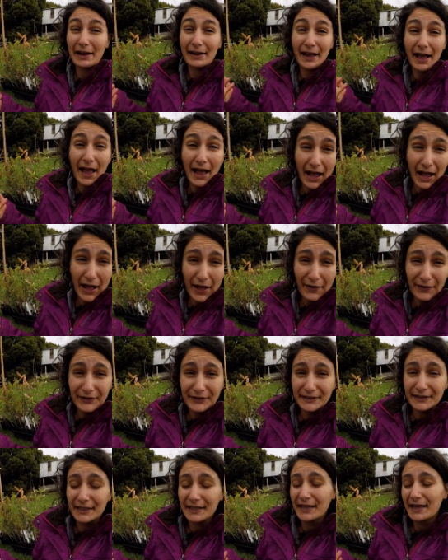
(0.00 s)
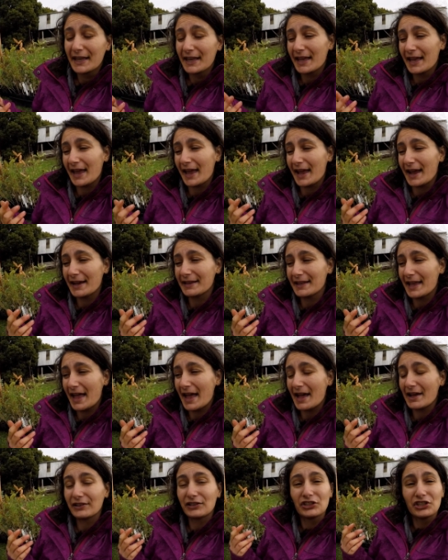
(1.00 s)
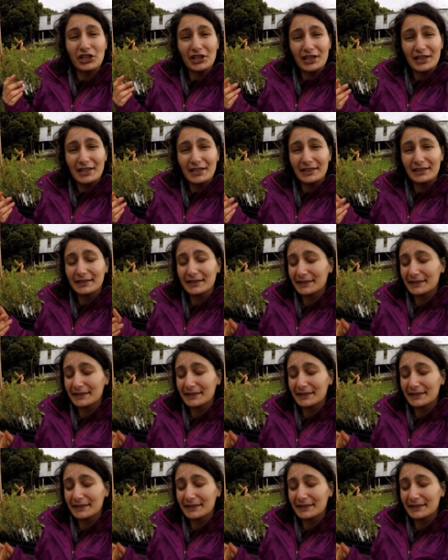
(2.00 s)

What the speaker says: calves and our chickens.